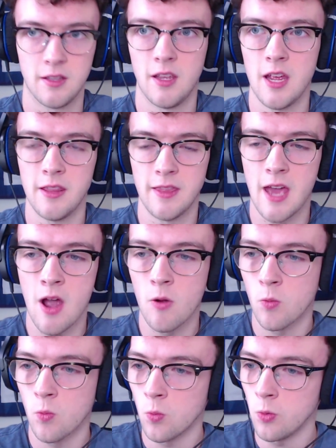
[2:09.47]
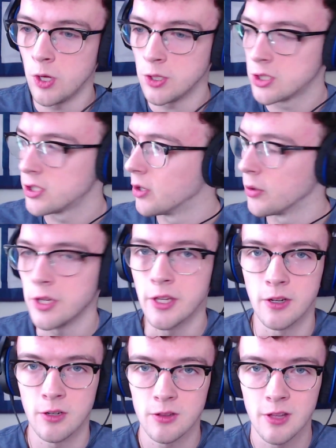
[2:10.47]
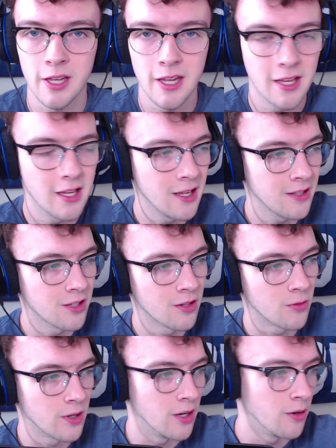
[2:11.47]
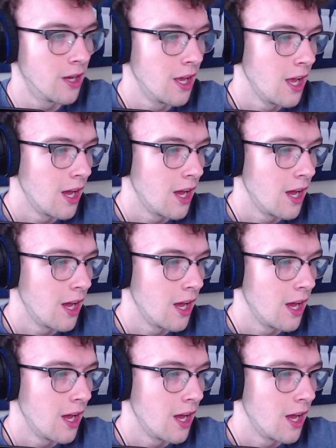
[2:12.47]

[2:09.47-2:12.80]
and now it's still here. Like, it's unreal.